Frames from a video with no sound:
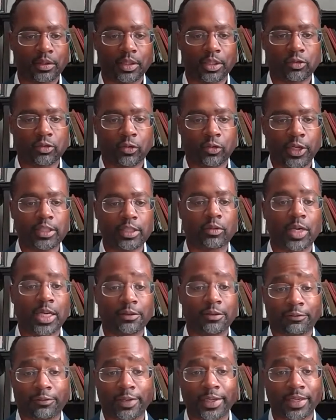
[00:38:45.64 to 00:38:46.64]
There's a reason why
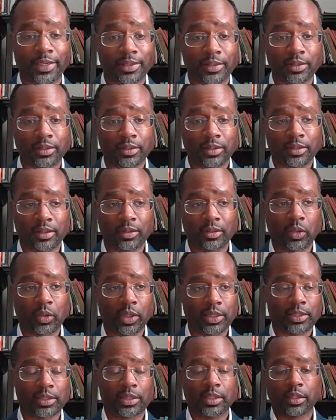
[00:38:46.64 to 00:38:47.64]
France
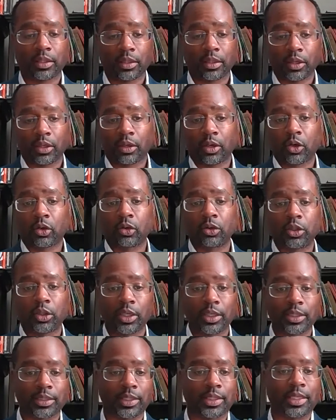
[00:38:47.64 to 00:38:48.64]
wants to hold
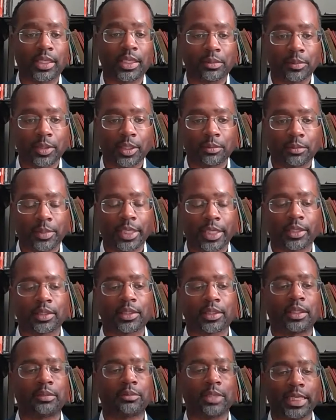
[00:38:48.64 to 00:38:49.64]
on to him and make it
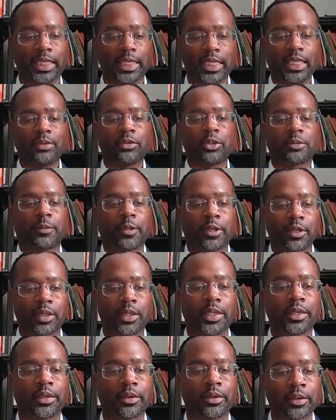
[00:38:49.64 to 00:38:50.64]
seem like he was part of
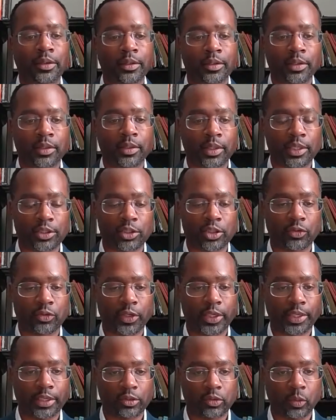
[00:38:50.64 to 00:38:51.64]
their
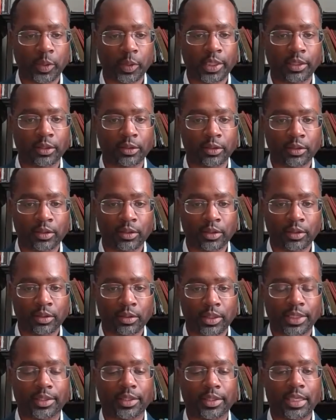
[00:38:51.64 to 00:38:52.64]
history as well.
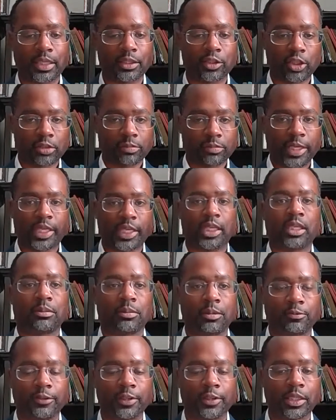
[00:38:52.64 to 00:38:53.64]
Like they're not just making
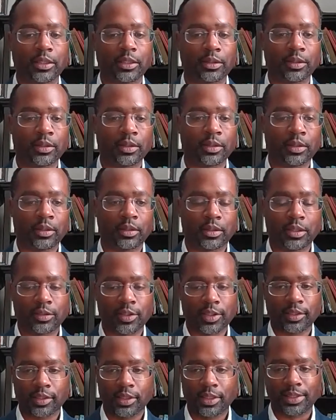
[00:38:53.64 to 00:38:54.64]
him a villain.
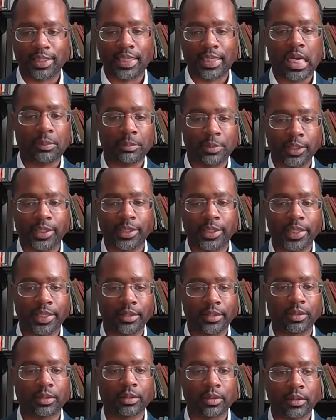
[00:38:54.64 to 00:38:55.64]
There's it's
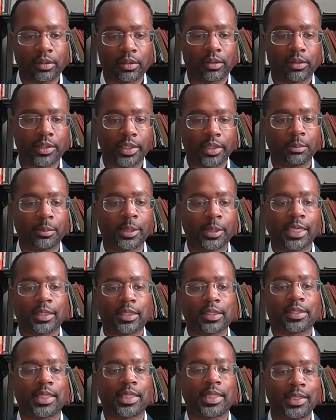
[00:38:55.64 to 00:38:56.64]
complicated there, but at
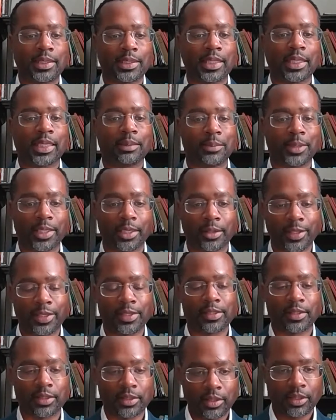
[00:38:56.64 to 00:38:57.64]
the same time, there
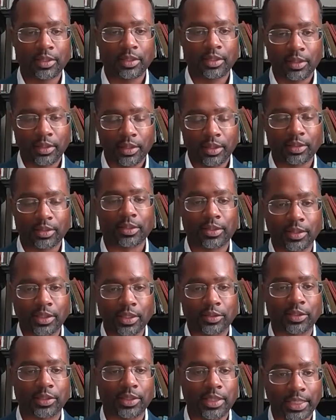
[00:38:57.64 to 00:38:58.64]
is a
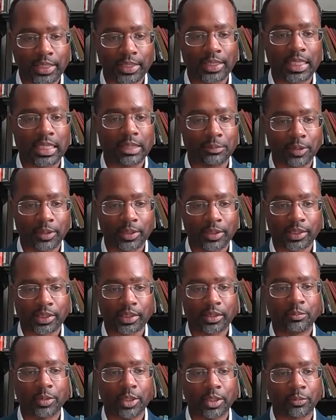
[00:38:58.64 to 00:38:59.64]
discussion that can happen that
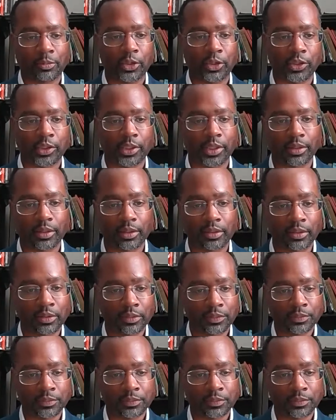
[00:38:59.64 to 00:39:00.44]
can be appreciated.